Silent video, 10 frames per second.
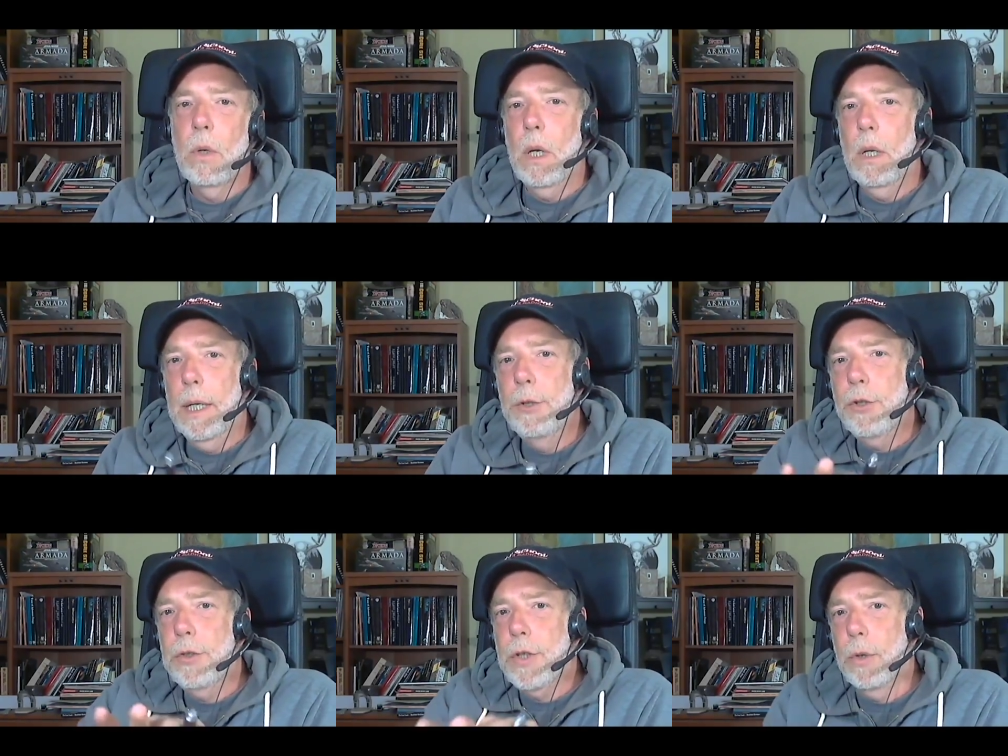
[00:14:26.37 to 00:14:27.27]
so
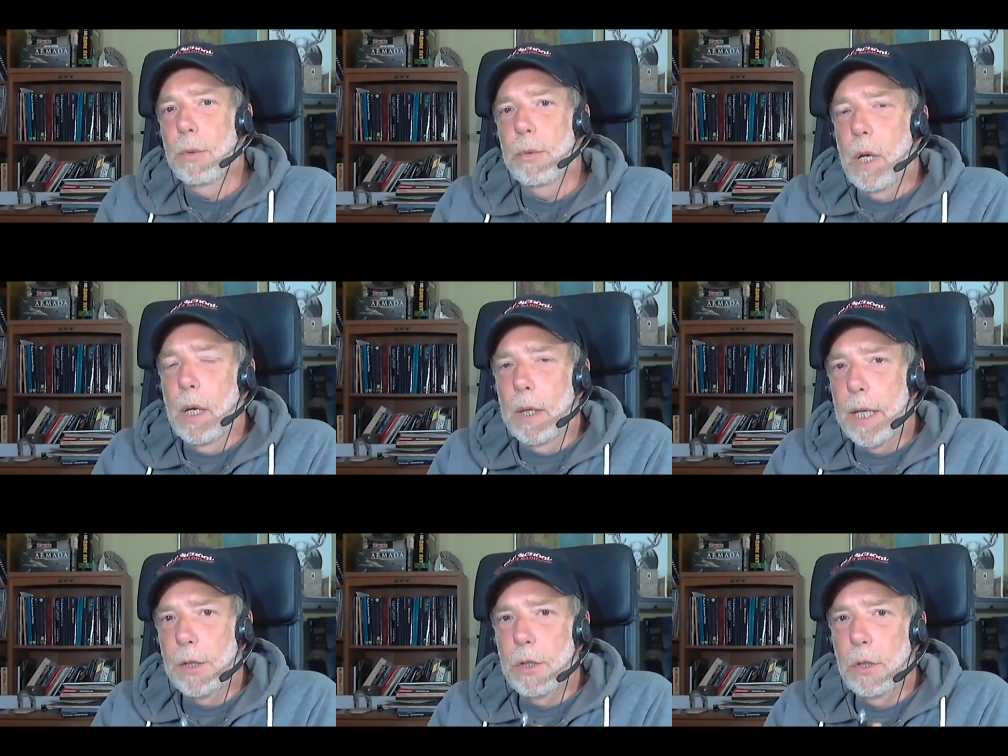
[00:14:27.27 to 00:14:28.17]
Intro, so uh,
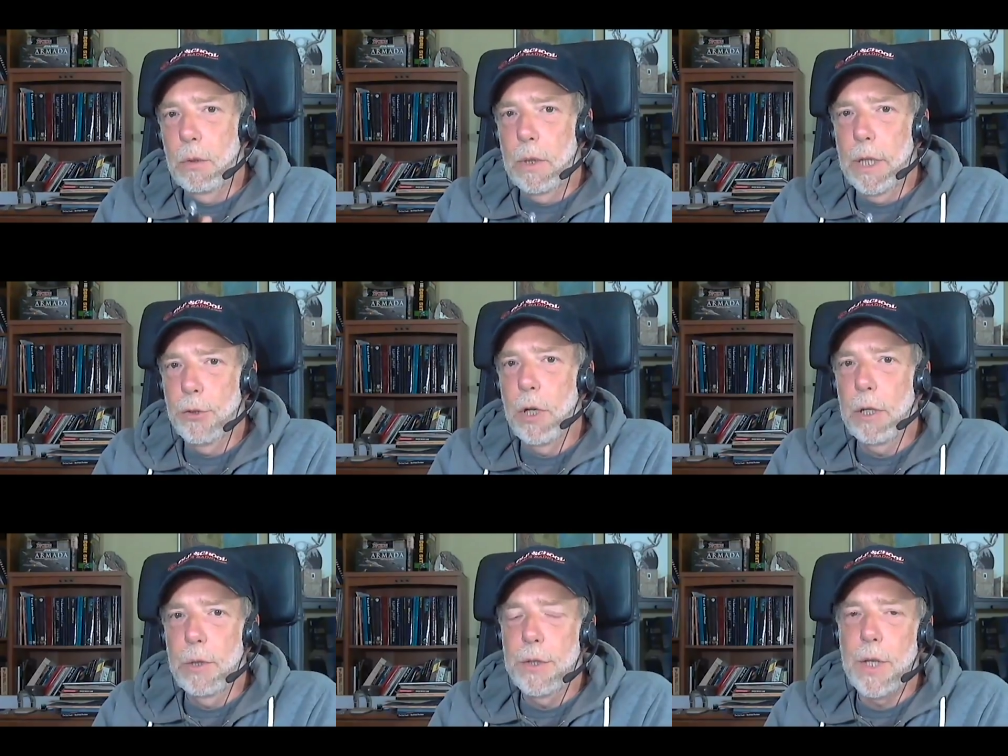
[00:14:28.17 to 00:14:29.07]
getting to
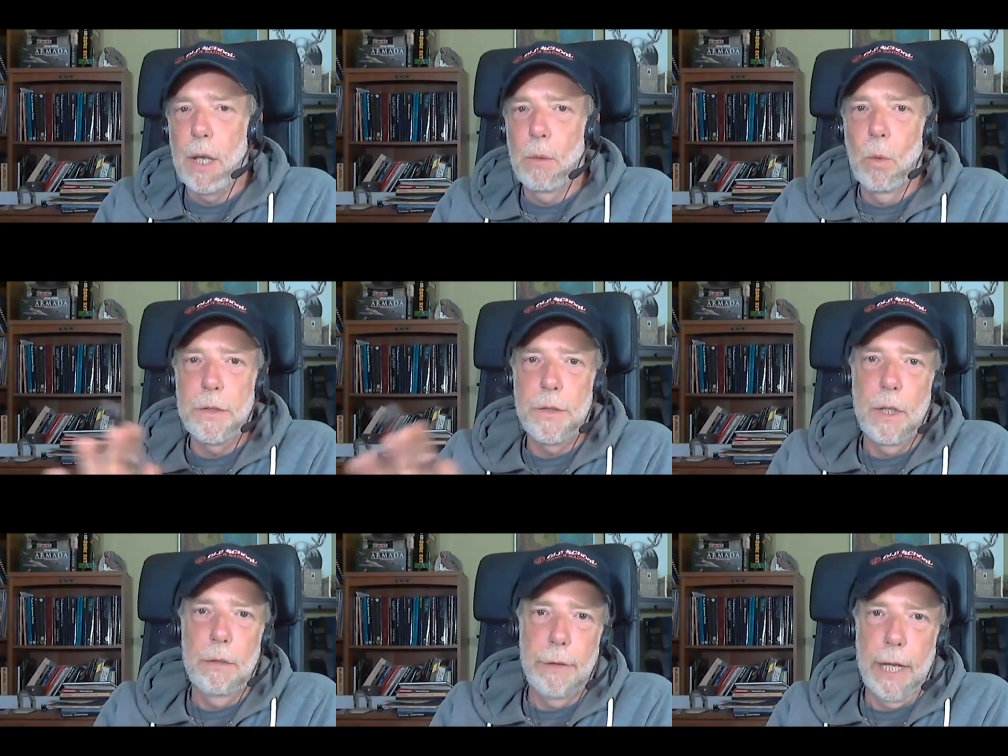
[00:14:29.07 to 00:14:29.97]
introductory set, what's the
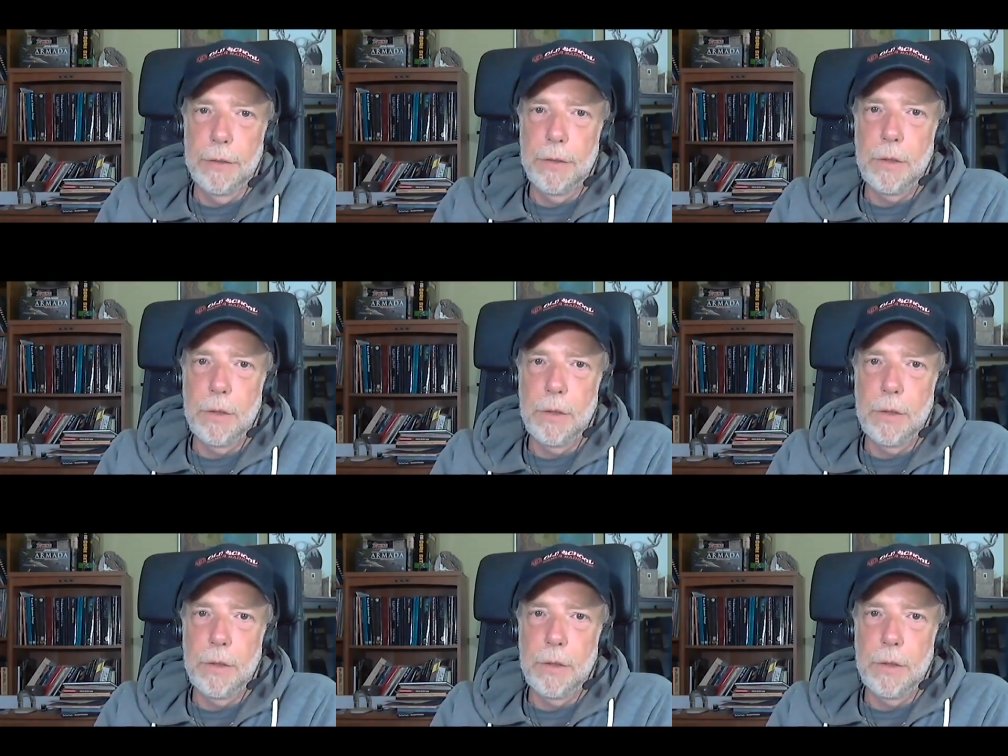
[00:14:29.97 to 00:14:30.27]
advanced